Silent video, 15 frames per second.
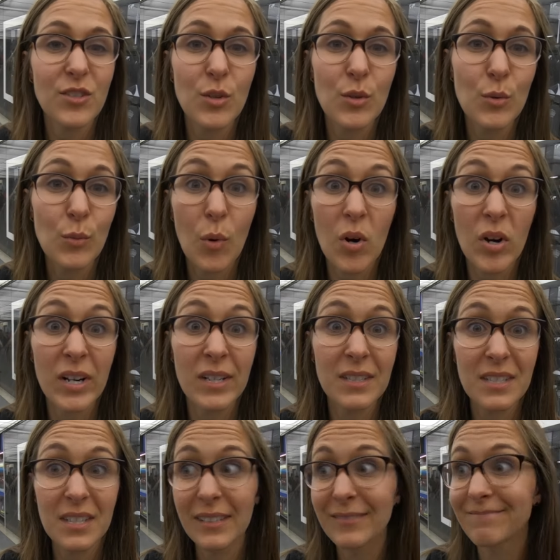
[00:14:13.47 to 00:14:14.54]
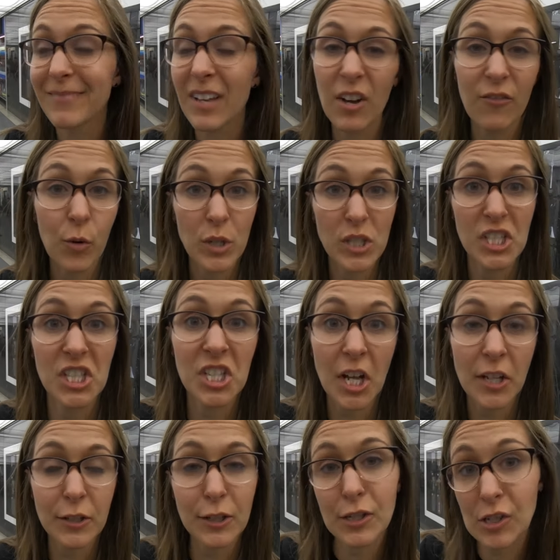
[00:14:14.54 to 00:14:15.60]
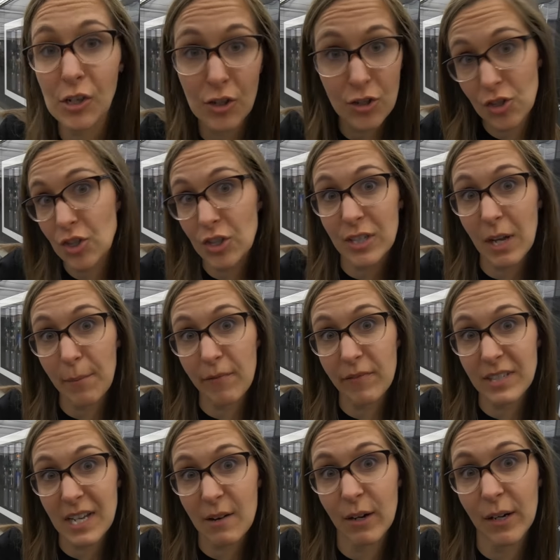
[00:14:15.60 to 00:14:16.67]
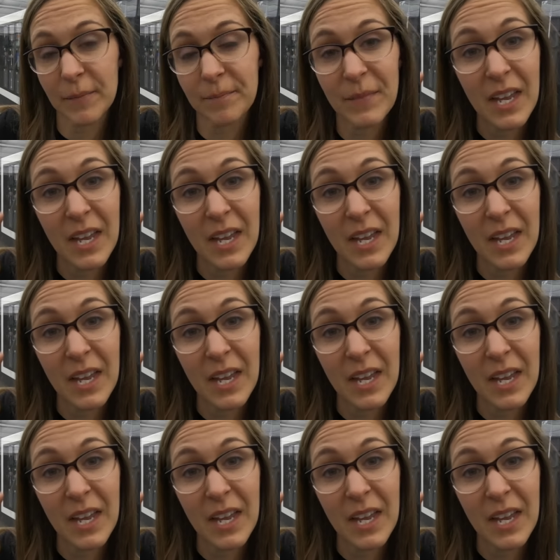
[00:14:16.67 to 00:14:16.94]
to warrant a $14 excursion to the top of a tower.